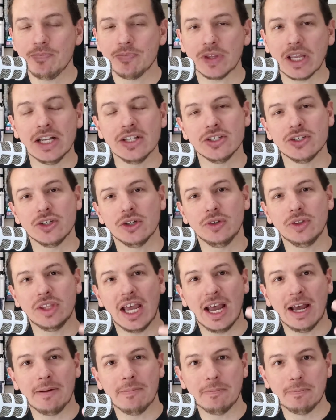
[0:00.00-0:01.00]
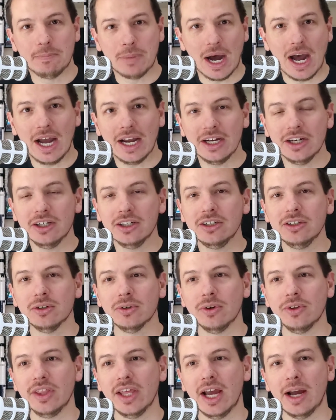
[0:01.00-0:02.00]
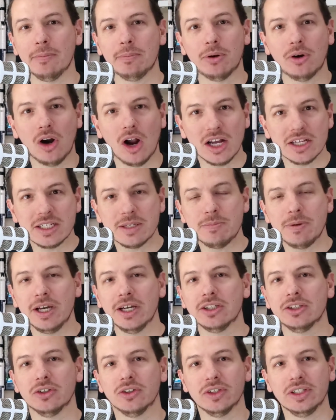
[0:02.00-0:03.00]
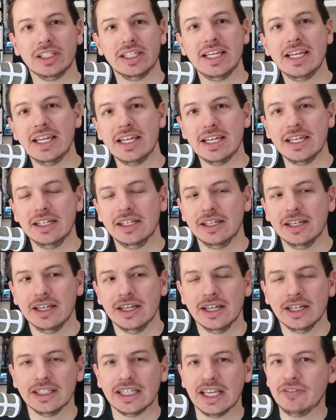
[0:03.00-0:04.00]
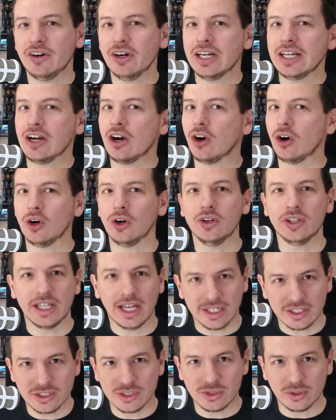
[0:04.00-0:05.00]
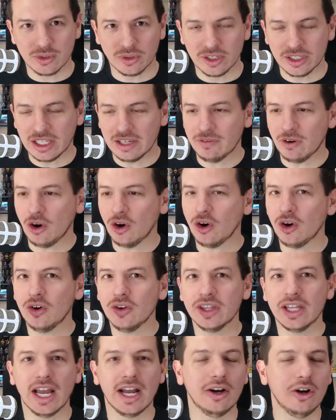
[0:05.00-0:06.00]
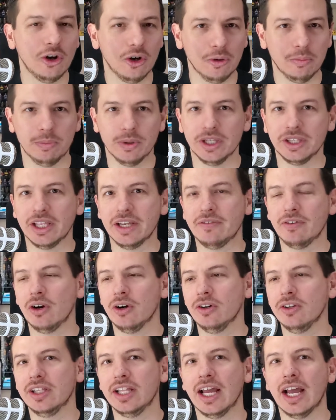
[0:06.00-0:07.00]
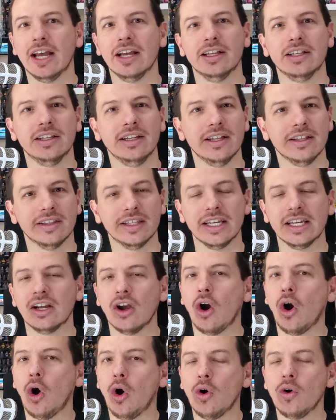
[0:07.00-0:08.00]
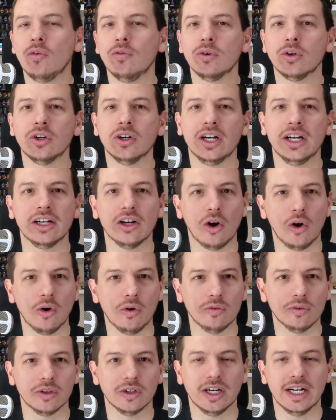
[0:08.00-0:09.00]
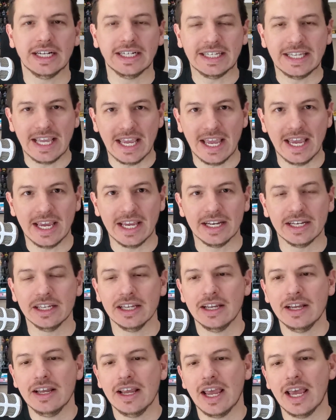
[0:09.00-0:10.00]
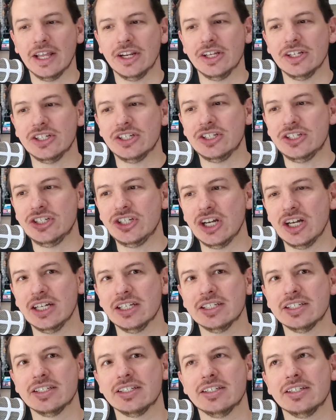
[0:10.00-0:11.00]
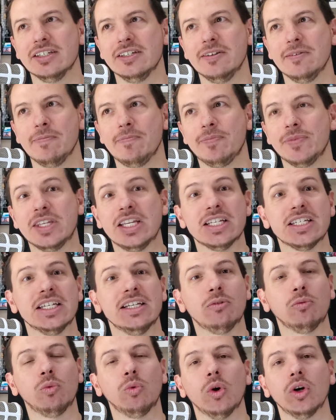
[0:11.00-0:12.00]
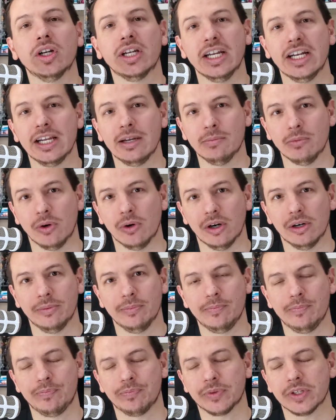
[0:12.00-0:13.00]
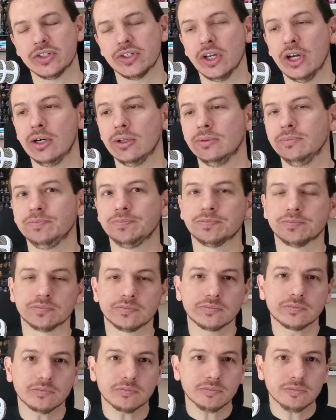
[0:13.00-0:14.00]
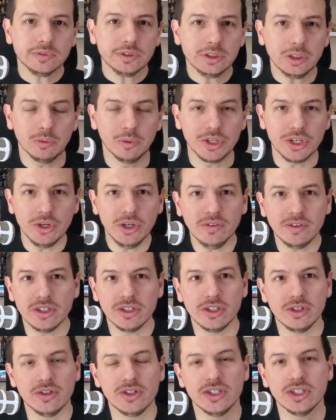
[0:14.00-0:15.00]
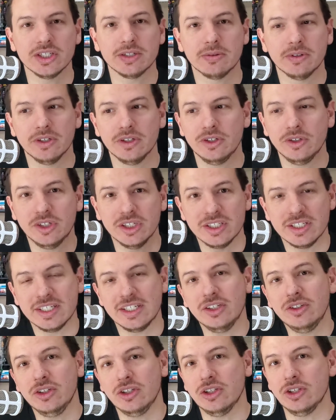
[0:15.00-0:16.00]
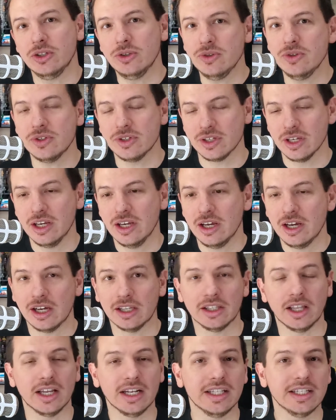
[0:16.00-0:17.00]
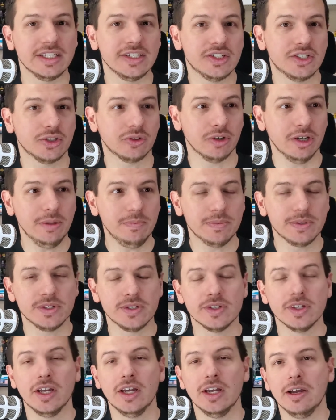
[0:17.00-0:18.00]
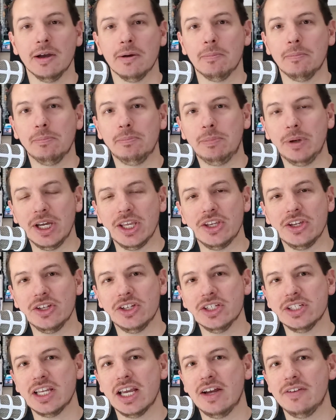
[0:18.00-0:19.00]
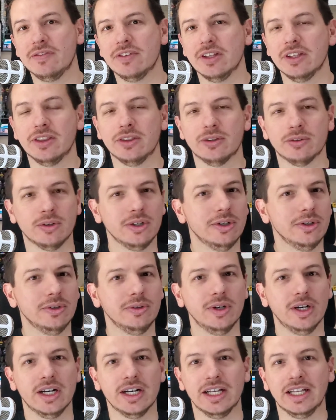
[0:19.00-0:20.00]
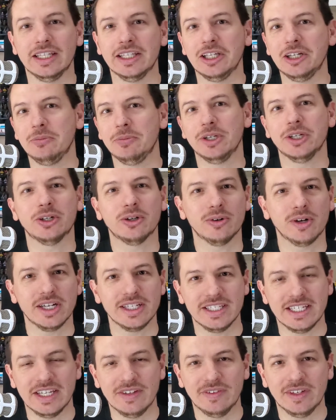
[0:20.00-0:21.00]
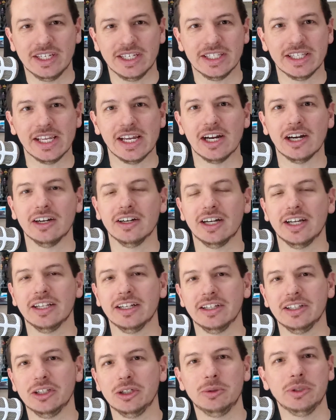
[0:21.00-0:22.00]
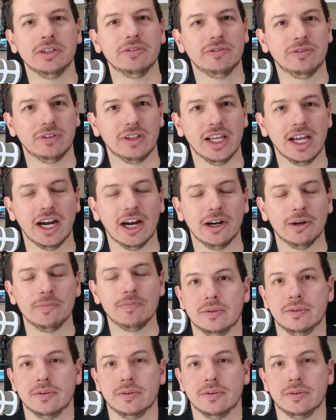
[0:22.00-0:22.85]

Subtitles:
And so that buyer or that prospect or lead, they've already heard that story. They've heard that they've heard that thing over and over again, and it just doesn't work anymore. So what you have to do is you could still use a lot of these scripts, but you just have to throw a little bit of creativity in there and a little bit flair.